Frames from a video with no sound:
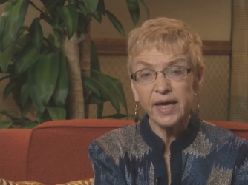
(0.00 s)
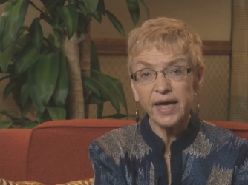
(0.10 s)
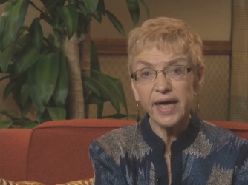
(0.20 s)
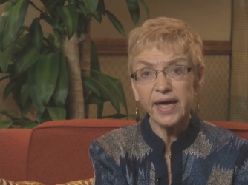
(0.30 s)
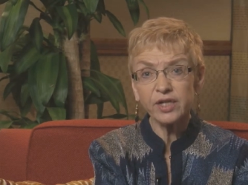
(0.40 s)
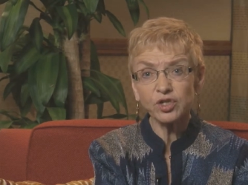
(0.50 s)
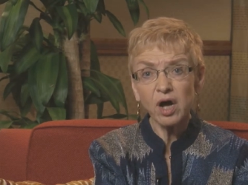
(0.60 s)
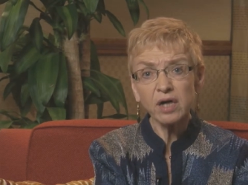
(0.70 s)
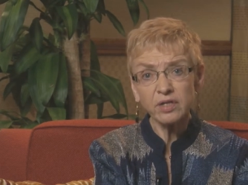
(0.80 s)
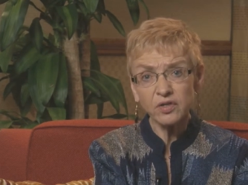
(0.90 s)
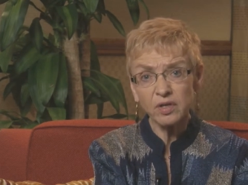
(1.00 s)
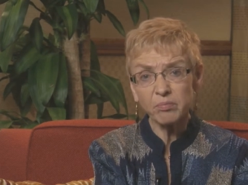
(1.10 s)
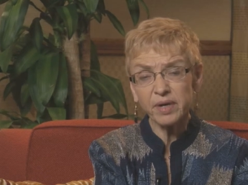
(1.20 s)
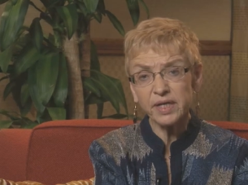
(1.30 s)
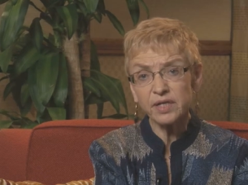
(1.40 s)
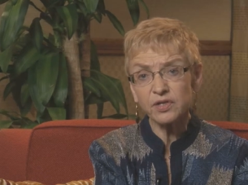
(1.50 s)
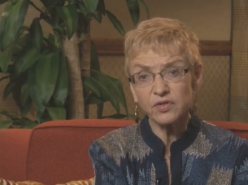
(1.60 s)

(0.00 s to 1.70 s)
and talk to somebody to